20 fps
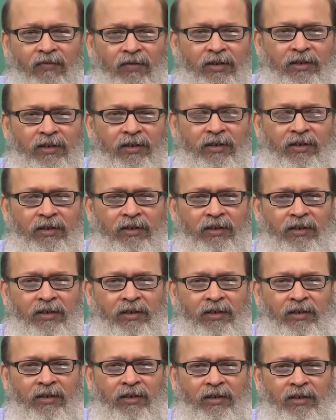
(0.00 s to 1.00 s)
us.
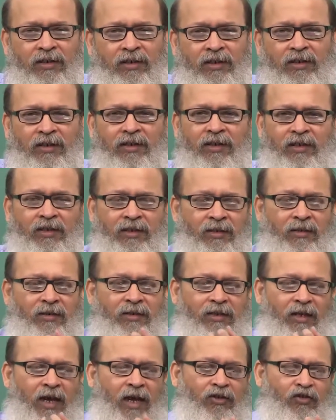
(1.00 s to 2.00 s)

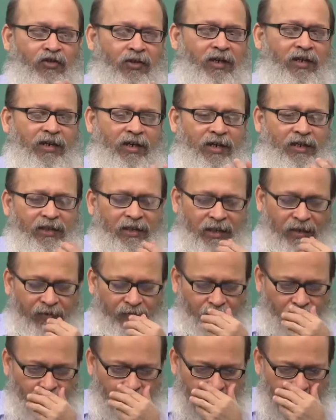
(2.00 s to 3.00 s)
It's actually increasing if
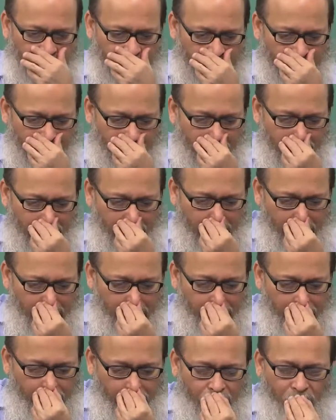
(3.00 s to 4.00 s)
you look at it.
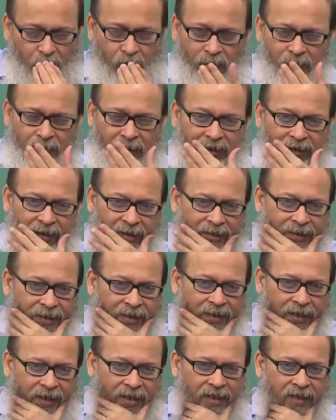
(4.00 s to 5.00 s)
The more
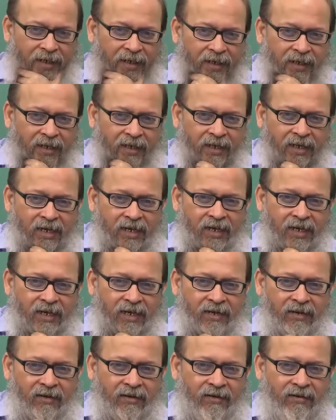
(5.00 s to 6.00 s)
materialistically
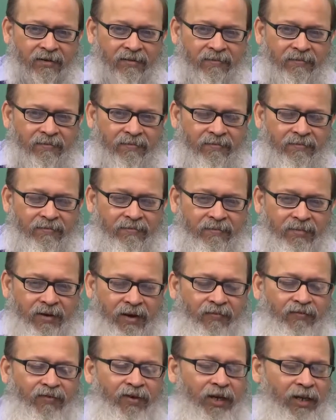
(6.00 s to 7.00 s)

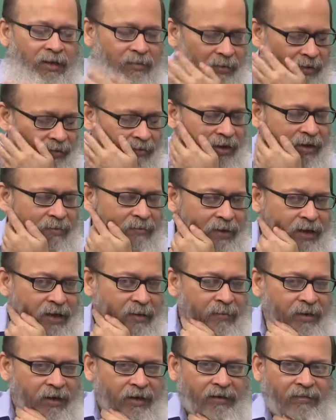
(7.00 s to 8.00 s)
comfortable we are
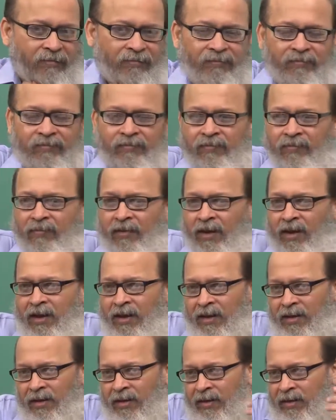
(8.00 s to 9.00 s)
becoming,
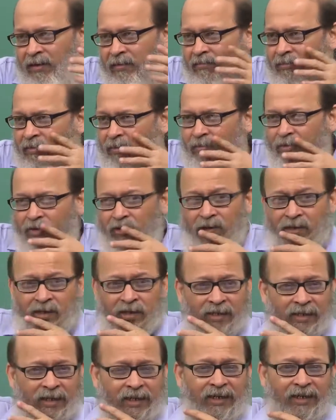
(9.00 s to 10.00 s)
the more
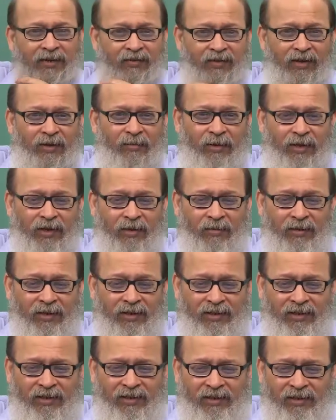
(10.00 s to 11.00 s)
irritated we are becoming,
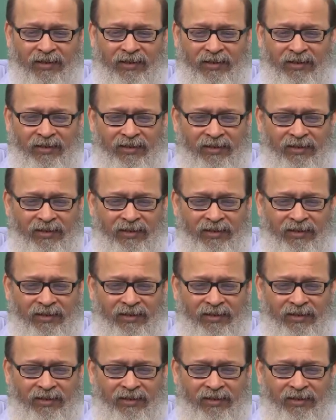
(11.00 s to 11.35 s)
isn't it?